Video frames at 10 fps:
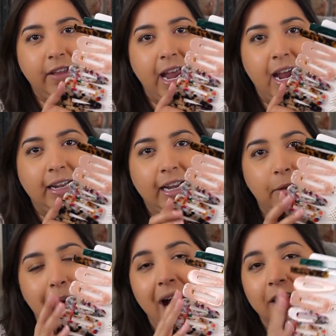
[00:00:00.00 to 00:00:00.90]
they had like
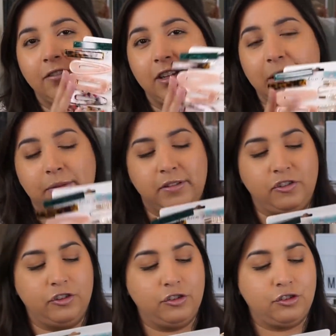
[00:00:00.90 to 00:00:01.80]
a pack of clips to
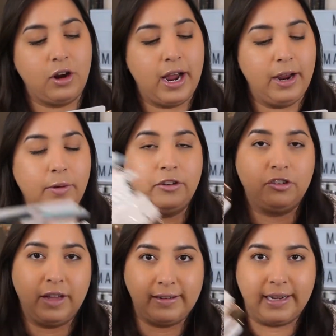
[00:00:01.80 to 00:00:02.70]
just try,
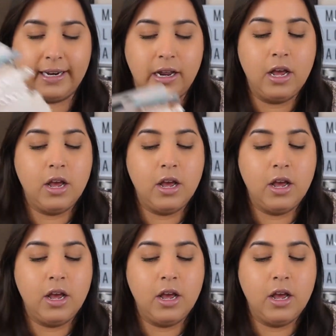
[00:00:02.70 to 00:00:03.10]
which they did.